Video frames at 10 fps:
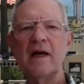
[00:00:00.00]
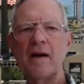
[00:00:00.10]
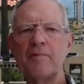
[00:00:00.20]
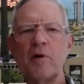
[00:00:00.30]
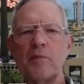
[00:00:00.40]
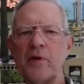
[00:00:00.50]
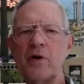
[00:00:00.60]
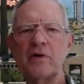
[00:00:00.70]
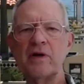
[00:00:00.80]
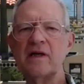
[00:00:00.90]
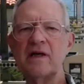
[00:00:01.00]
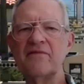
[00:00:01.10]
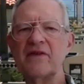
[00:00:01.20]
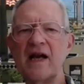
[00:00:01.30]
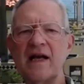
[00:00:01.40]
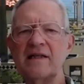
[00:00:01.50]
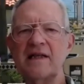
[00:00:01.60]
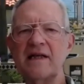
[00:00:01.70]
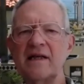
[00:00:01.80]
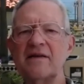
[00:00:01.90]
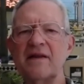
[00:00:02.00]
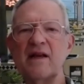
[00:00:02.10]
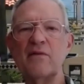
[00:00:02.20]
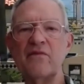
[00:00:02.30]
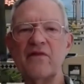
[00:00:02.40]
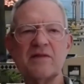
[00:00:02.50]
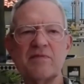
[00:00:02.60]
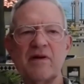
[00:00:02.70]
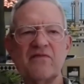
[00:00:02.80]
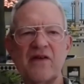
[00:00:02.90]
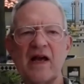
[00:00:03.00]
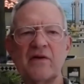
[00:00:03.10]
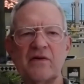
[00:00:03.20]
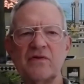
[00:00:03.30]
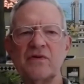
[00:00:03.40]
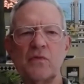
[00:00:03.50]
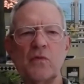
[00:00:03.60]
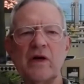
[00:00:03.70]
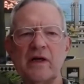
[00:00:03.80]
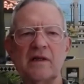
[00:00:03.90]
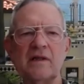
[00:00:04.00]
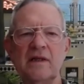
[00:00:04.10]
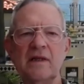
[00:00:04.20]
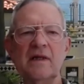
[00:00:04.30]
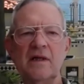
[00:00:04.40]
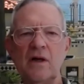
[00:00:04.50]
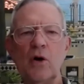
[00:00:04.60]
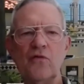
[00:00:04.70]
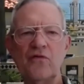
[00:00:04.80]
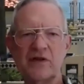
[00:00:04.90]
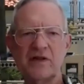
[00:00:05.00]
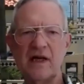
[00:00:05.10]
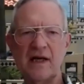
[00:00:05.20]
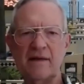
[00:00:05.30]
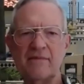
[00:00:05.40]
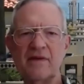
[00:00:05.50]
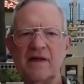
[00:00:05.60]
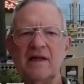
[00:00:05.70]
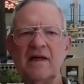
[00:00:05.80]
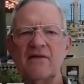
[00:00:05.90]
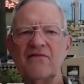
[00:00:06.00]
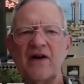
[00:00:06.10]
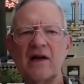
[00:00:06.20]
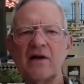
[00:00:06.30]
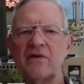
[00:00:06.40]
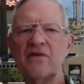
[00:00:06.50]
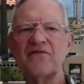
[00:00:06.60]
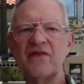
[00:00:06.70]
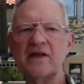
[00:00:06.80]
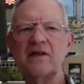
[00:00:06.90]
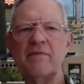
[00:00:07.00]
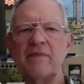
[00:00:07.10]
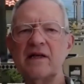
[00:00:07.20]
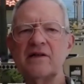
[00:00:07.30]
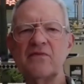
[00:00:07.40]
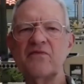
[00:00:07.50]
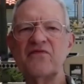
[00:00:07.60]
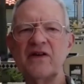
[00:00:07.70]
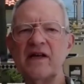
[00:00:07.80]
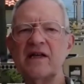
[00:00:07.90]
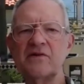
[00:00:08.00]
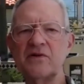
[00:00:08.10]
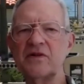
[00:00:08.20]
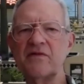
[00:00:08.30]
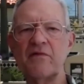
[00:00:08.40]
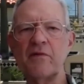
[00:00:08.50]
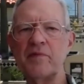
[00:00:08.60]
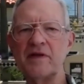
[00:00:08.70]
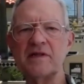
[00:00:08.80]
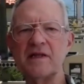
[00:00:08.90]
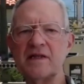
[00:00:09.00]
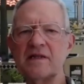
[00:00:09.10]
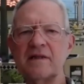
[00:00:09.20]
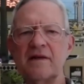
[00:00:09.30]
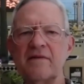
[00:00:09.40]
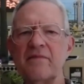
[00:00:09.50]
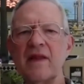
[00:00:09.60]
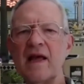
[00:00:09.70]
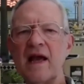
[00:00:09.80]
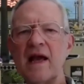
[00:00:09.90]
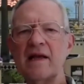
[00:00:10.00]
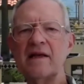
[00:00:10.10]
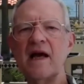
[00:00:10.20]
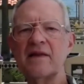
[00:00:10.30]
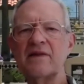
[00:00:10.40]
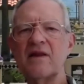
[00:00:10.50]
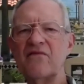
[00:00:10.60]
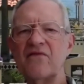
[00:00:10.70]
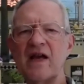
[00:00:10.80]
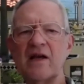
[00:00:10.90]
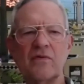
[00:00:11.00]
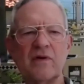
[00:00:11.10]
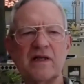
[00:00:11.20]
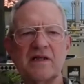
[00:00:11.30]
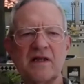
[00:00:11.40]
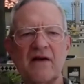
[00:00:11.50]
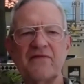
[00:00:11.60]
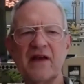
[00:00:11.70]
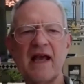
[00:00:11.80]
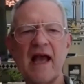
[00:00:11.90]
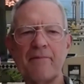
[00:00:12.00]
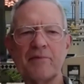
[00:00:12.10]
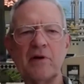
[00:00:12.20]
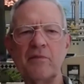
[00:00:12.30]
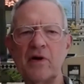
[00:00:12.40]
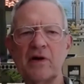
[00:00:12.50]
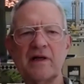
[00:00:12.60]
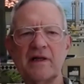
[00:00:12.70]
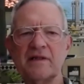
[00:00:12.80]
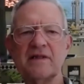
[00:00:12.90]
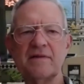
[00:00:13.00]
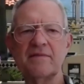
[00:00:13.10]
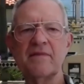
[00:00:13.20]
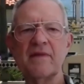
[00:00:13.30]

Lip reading: a proponent of the idea that investment values will, over time, follow the fundamental financials of a business and not the vagaries of the capital markets.